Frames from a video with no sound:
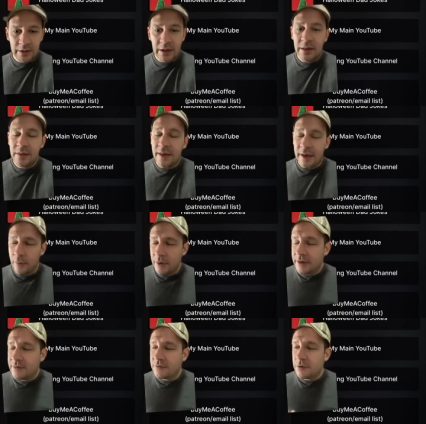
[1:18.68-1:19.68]
That way,
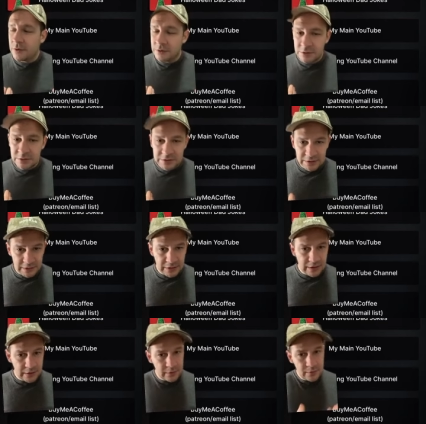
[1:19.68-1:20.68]
if you're interested
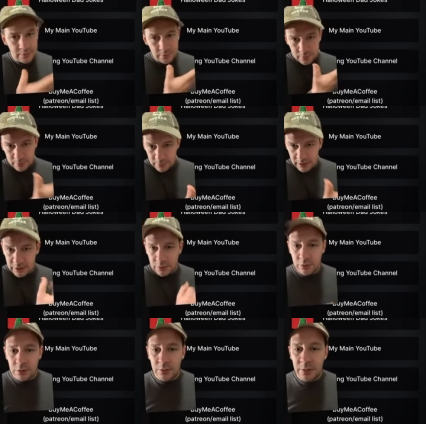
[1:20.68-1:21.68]
in my
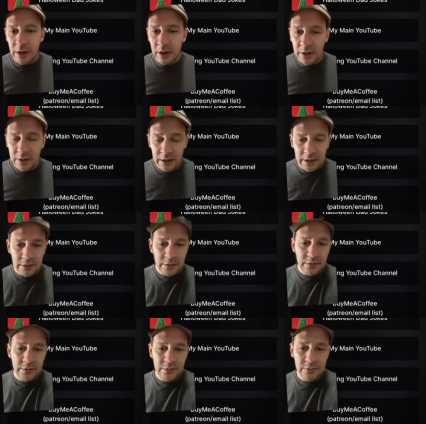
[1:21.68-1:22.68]
YouTube content
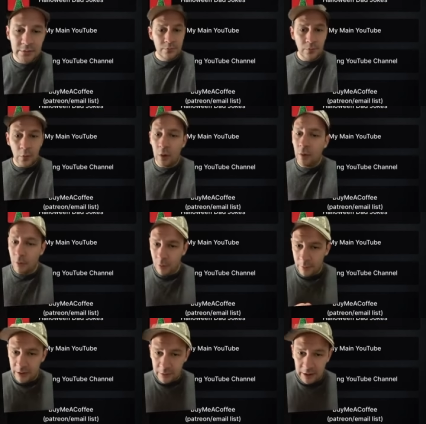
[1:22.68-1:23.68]
or my
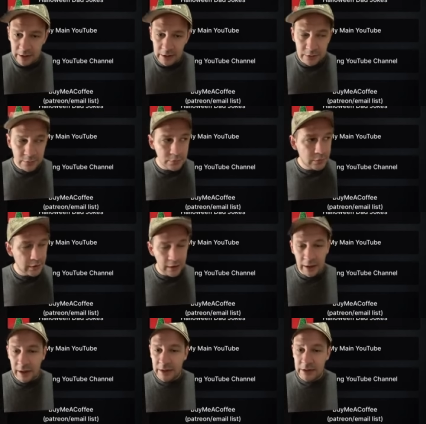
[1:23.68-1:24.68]
writing,
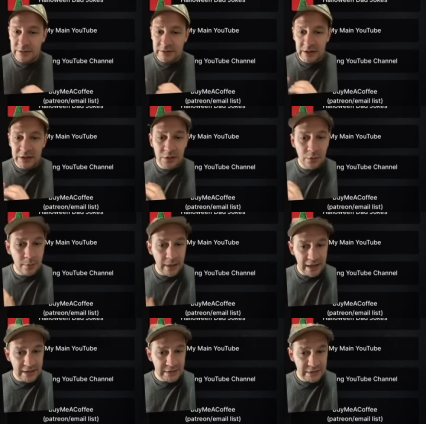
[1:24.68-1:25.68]
I can send you a
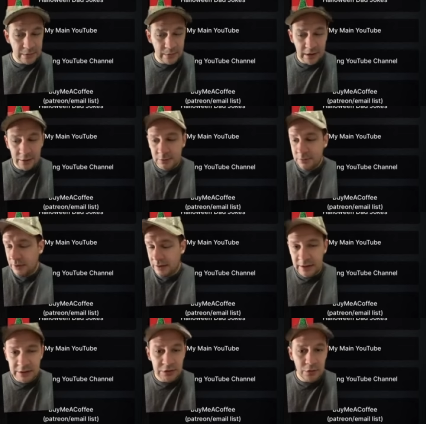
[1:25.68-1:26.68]
mass email and
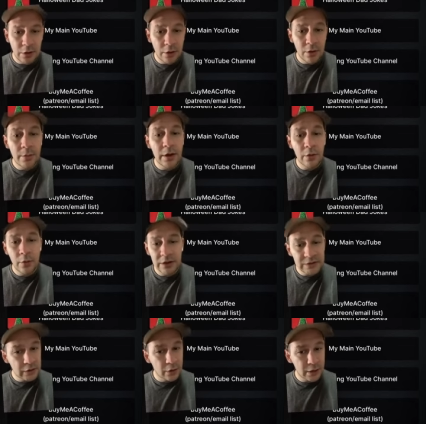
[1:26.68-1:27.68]
let you know about what's
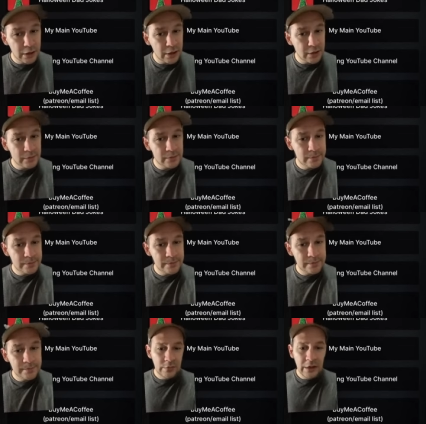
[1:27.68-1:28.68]
going on.
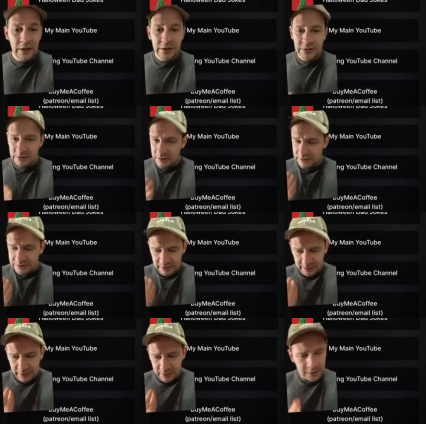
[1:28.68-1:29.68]
So let's take
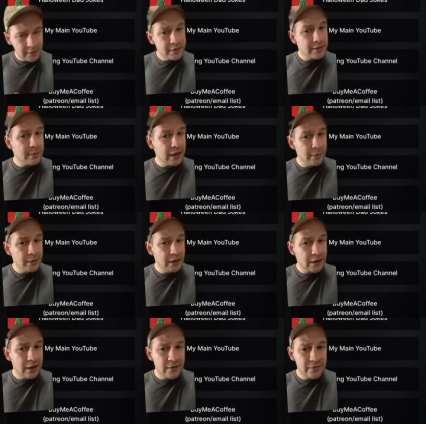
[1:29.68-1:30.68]
a look at the Buy Me a Coffee